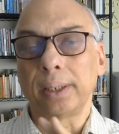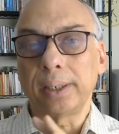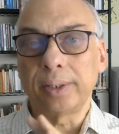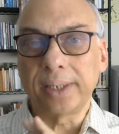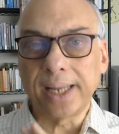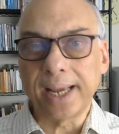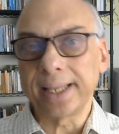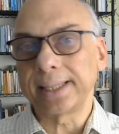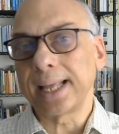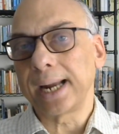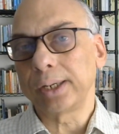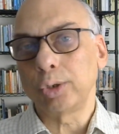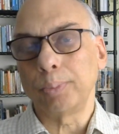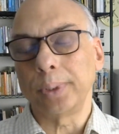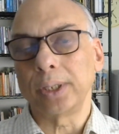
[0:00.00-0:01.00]
take
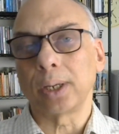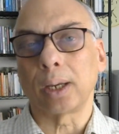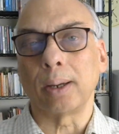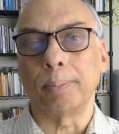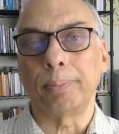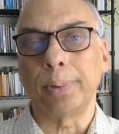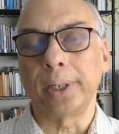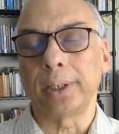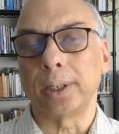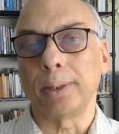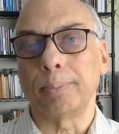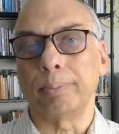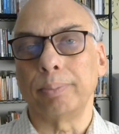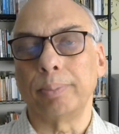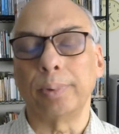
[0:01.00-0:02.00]
that to be the complete li
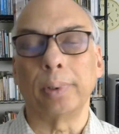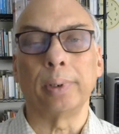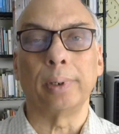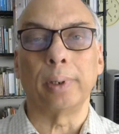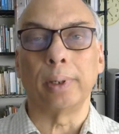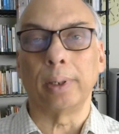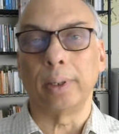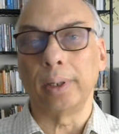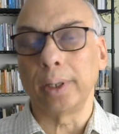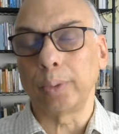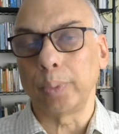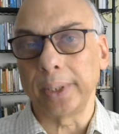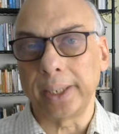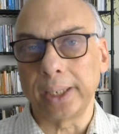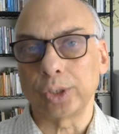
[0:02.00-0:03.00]
uh, uh,
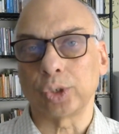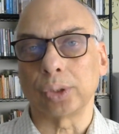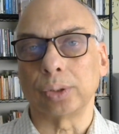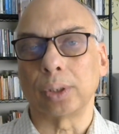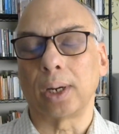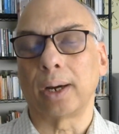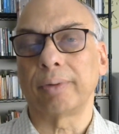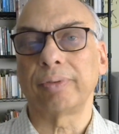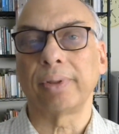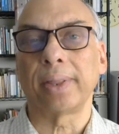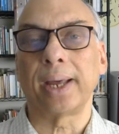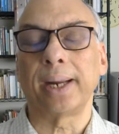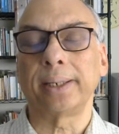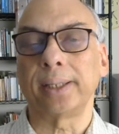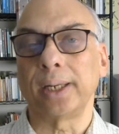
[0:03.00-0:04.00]
liquidation. After
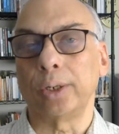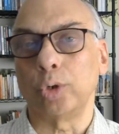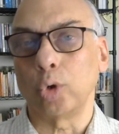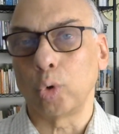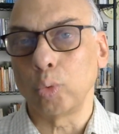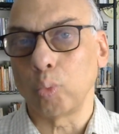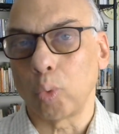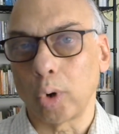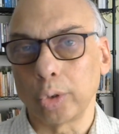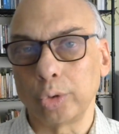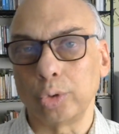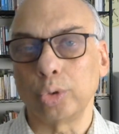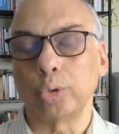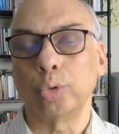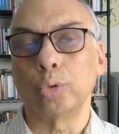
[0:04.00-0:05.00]
that, they don't
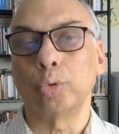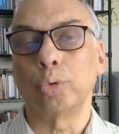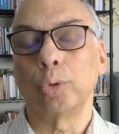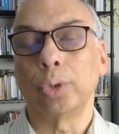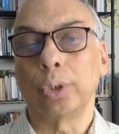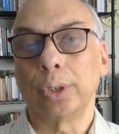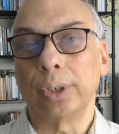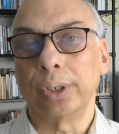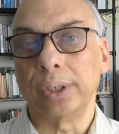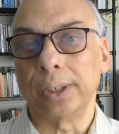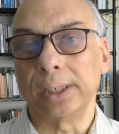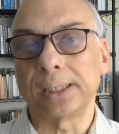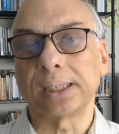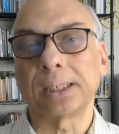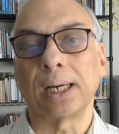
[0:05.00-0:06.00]
want to
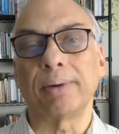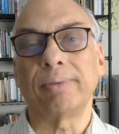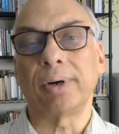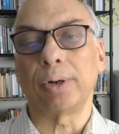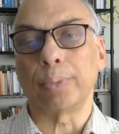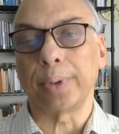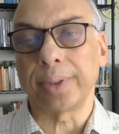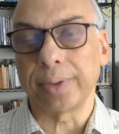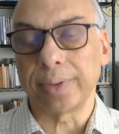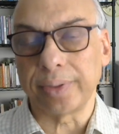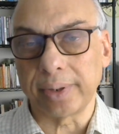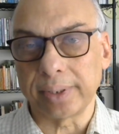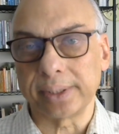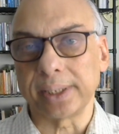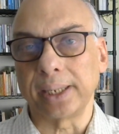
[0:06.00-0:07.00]
discover whether
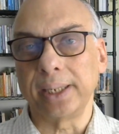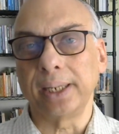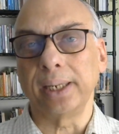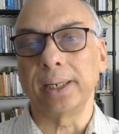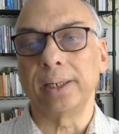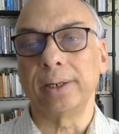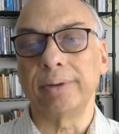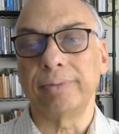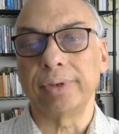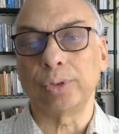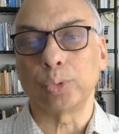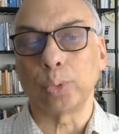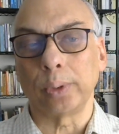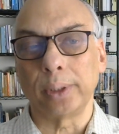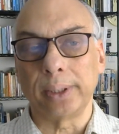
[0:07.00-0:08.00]
there is any
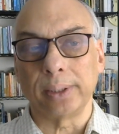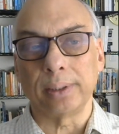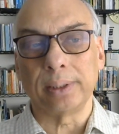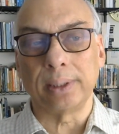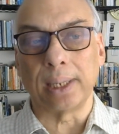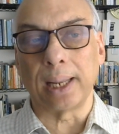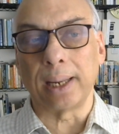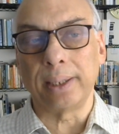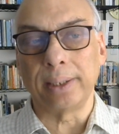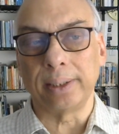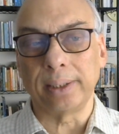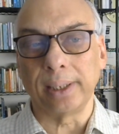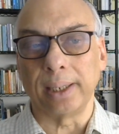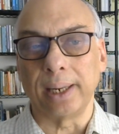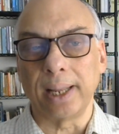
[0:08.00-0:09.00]

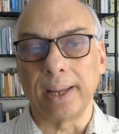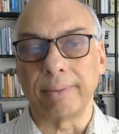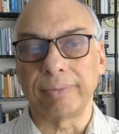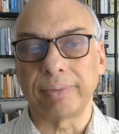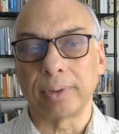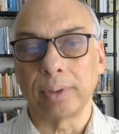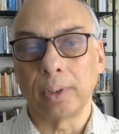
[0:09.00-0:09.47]
individuality left.